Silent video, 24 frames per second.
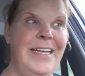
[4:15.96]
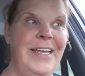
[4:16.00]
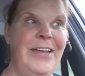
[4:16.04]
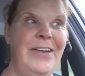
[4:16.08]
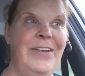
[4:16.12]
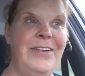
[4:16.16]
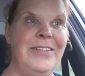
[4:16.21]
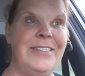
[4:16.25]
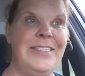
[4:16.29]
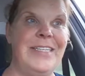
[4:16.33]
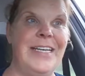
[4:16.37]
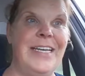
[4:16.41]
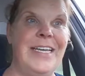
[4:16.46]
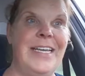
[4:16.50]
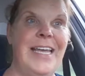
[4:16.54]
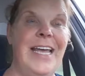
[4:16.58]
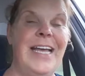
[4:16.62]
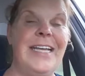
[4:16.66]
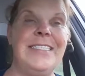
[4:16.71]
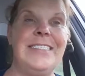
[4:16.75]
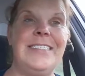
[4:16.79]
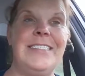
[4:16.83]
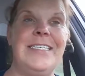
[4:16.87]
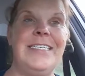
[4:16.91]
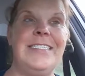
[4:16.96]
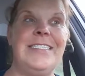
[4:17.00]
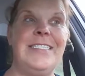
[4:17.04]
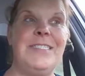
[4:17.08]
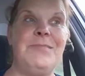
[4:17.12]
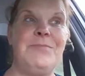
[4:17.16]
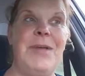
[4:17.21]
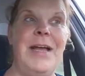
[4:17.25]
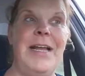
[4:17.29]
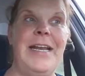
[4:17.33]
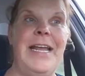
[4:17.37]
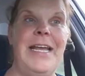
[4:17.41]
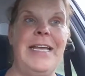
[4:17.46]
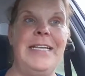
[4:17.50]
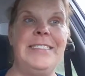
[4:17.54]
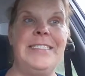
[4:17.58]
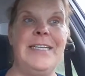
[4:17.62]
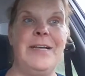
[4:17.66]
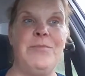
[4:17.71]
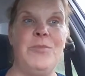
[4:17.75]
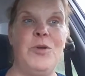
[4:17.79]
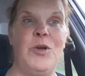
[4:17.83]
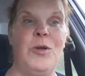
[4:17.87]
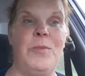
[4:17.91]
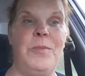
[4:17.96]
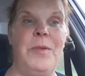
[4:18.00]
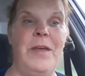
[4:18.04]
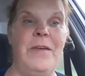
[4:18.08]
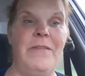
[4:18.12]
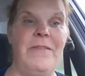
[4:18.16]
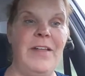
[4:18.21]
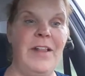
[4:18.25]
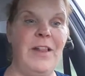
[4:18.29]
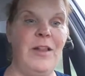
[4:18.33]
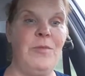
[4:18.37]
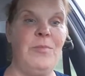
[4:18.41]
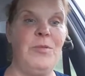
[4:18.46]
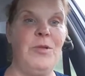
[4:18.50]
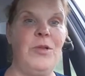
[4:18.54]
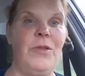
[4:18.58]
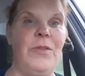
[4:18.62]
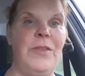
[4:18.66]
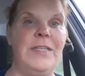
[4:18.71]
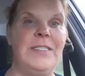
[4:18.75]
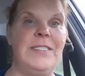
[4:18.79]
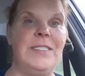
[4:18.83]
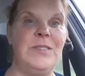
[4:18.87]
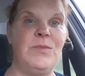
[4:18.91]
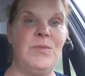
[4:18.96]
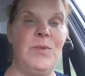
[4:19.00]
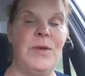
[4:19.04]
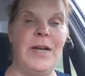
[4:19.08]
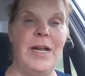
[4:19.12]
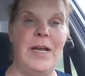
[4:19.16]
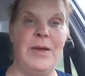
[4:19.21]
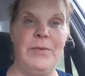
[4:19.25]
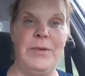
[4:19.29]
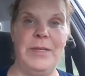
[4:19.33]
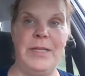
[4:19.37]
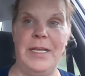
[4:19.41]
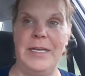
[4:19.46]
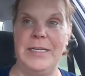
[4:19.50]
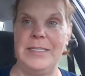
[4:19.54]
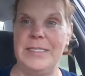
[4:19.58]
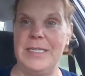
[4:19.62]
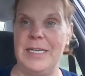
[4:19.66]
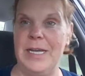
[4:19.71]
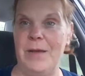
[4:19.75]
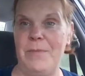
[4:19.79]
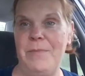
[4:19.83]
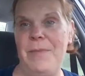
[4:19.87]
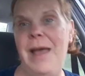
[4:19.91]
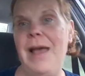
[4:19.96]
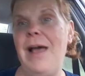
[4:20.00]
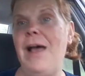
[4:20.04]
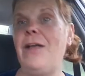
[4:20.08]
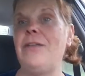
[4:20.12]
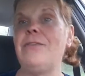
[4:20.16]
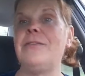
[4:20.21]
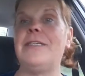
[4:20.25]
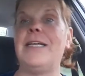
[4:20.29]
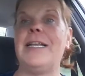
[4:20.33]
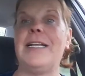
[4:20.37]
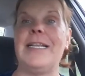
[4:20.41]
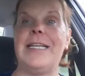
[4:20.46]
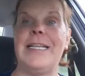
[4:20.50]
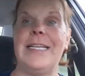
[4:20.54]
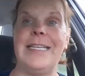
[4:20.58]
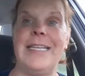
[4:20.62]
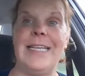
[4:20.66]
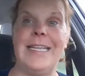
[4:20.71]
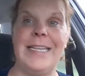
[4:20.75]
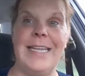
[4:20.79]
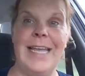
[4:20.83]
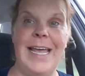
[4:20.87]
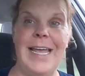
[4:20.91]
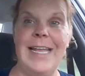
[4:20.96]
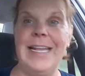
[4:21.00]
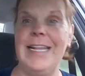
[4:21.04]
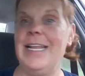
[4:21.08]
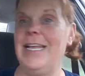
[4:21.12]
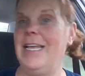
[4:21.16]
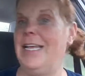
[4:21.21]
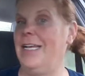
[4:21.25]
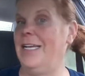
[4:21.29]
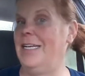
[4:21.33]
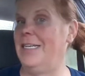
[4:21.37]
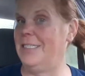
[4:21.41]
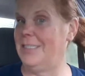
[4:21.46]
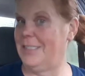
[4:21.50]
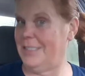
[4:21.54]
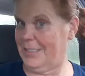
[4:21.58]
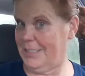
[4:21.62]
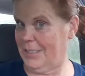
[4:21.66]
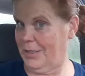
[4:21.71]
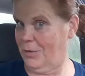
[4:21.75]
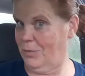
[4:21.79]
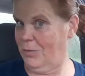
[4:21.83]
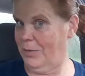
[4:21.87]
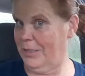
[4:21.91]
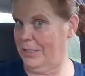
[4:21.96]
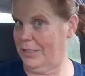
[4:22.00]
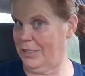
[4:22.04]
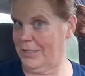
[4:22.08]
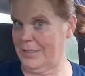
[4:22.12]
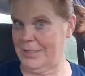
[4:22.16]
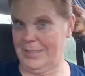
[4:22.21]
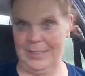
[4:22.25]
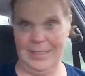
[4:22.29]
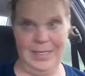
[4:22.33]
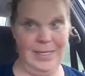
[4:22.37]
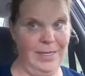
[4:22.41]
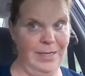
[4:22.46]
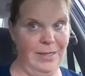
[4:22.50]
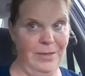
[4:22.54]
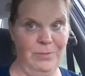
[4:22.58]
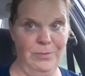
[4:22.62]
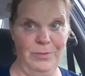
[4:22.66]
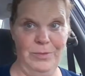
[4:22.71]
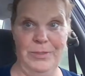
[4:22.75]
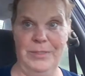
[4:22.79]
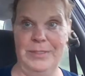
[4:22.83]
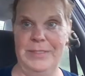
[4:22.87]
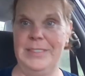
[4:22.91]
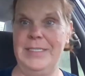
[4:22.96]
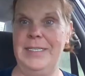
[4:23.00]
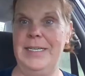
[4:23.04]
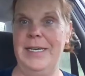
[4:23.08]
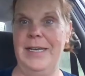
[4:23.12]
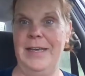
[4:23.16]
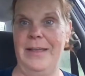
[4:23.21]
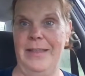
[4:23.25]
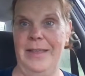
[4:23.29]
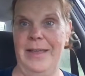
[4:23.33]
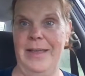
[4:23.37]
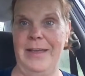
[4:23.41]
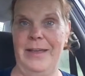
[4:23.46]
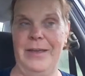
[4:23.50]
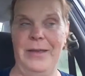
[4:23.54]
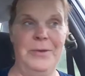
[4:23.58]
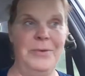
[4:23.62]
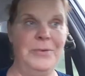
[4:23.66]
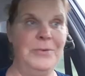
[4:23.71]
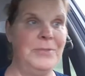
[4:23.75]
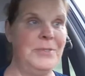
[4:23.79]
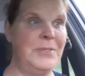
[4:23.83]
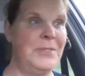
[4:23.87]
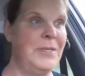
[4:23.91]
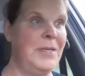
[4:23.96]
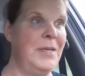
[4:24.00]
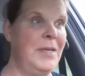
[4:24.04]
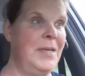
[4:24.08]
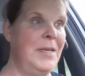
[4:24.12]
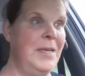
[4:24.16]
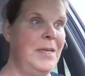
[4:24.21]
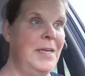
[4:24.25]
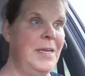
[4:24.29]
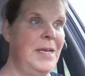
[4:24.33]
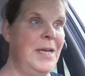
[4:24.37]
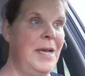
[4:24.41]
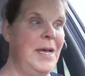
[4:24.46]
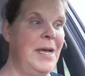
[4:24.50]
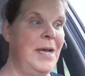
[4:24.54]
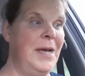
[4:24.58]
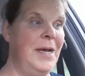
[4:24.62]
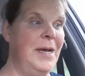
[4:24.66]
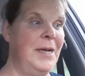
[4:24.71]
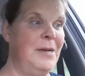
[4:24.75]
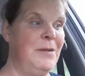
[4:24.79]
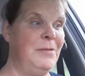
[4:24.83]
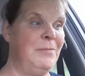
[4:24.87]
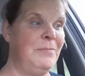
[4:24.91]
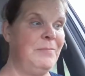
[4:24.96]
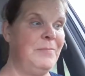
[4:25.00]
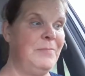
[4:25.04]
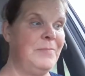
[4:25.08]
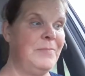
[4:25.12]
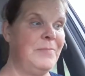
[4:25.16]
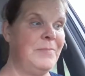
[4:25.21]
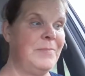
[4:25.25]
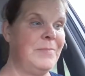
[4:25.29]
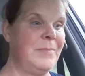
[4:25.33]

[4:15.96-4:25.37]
he was like, yes, this is my days. I'm going to be available. This is when I would like to come out. So we shall see. We'll see how that goes. Um,